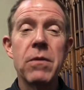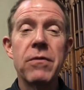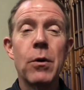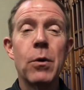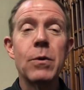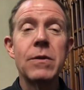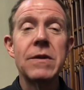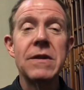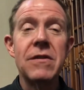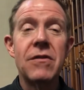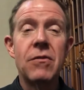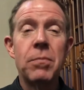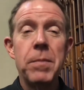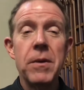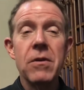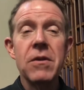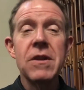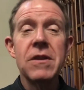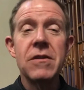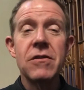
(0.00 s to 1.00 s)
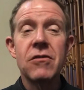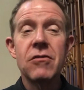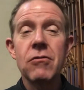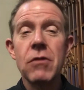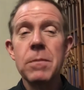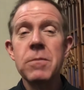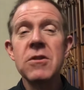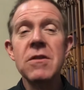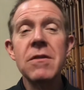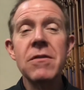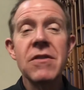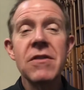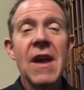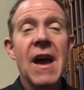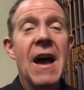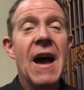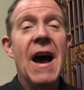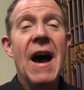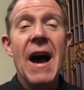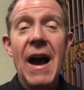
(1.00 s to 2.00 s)
of the Holy Spirit in scriptures."
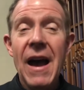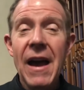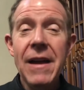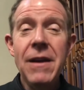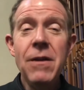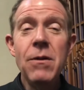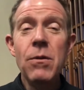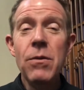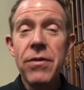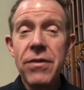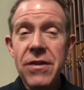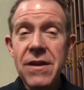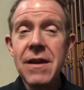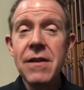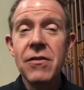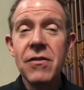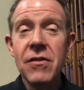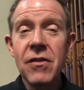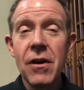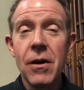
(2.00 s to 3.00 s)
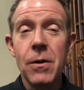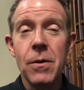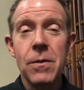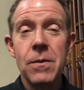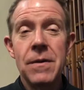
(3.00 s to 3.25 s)
I don't think so.